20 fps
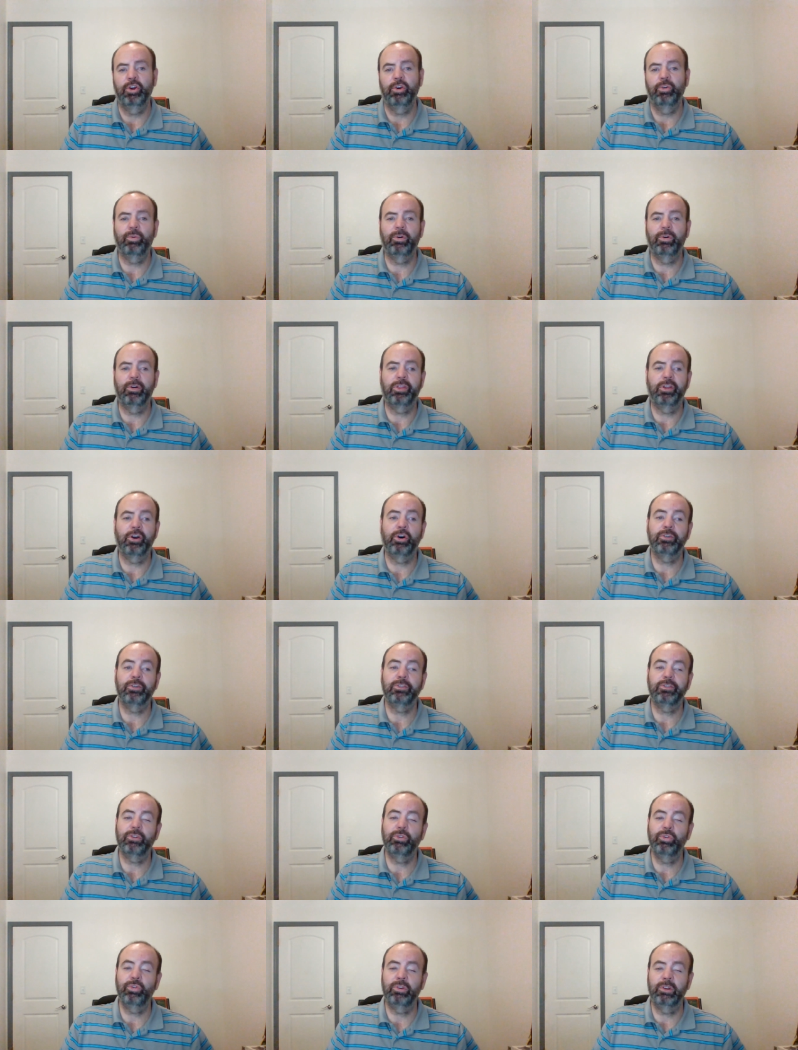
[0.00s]
with those
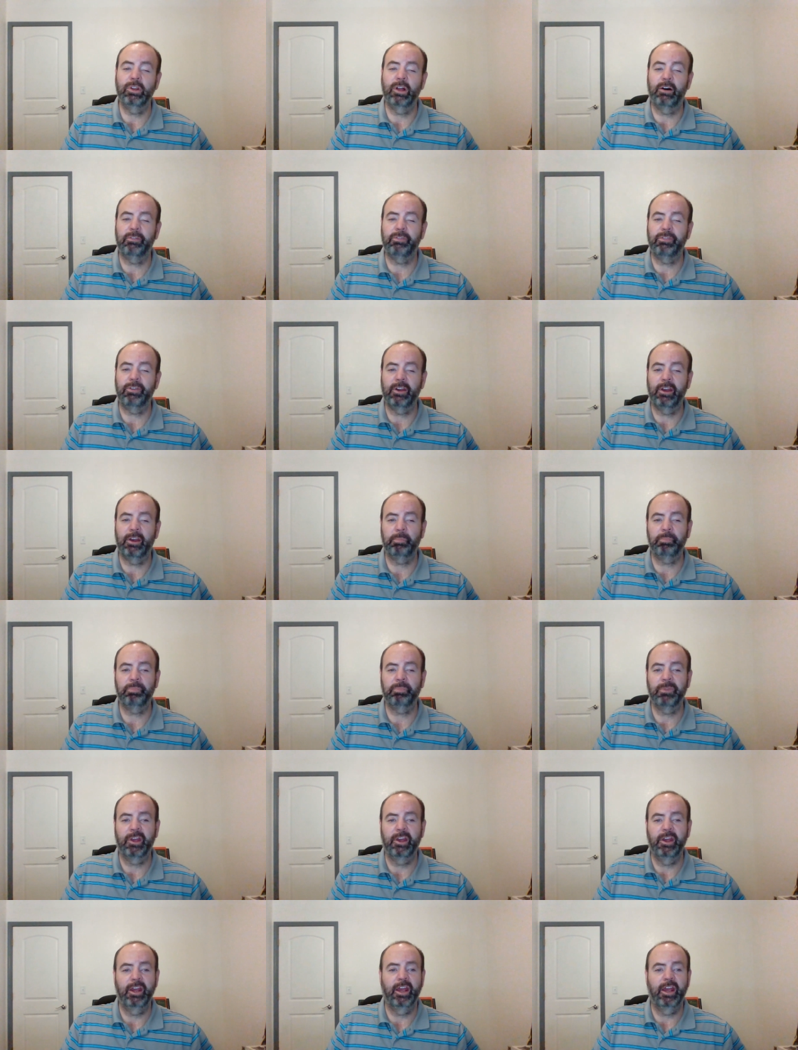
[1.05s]
who love him
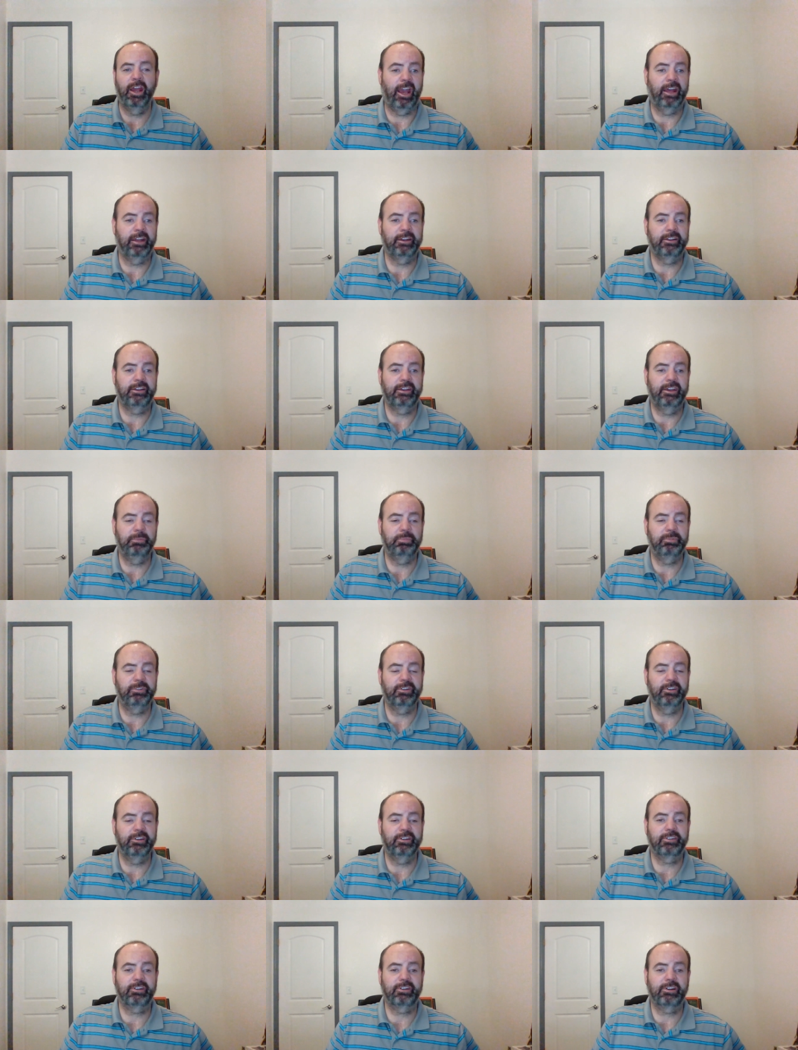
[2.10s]
and keeps
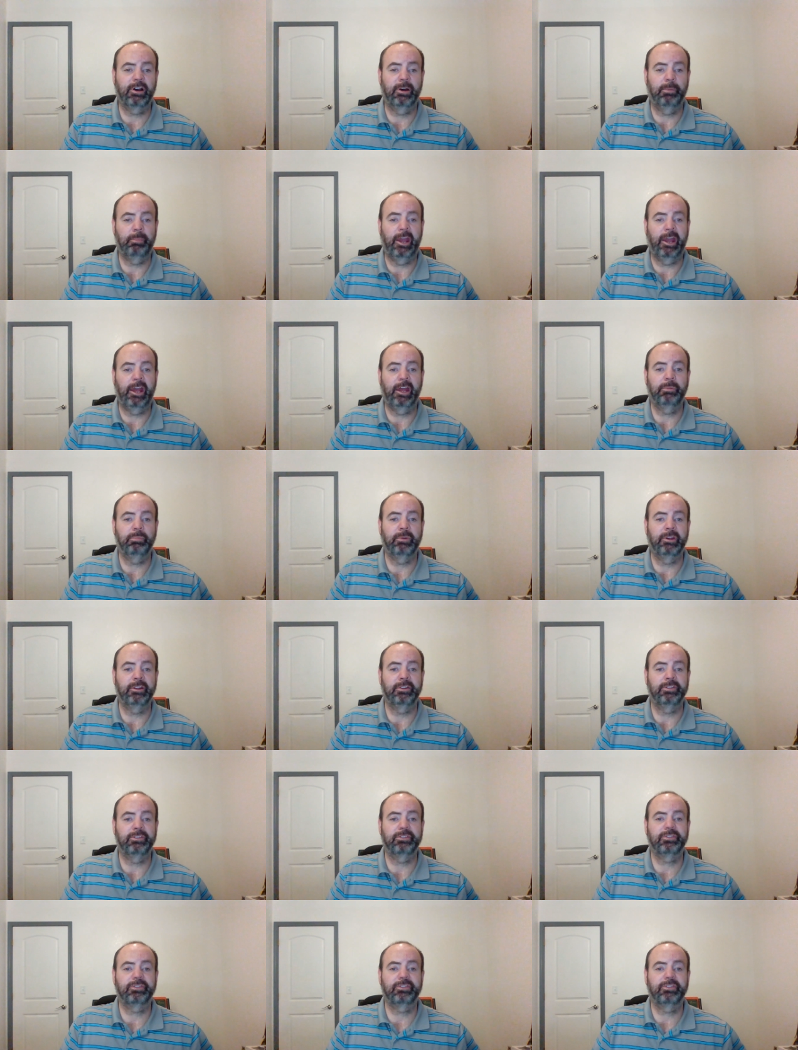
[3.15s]
his
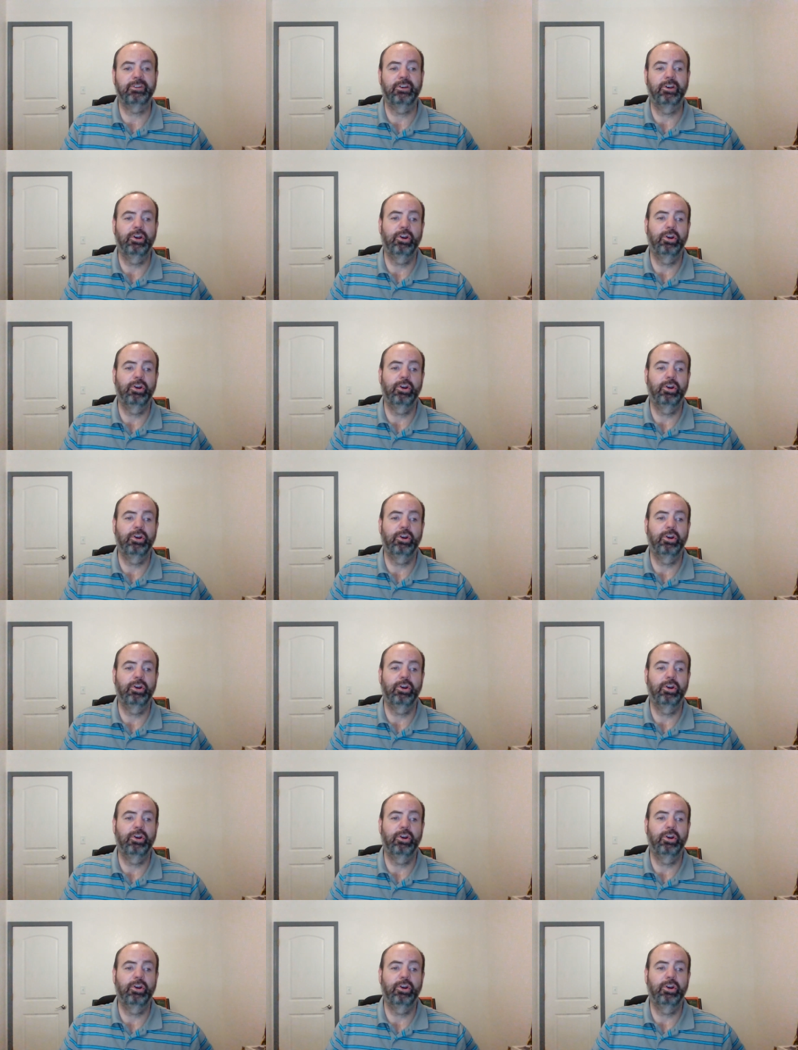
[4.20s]
commandments,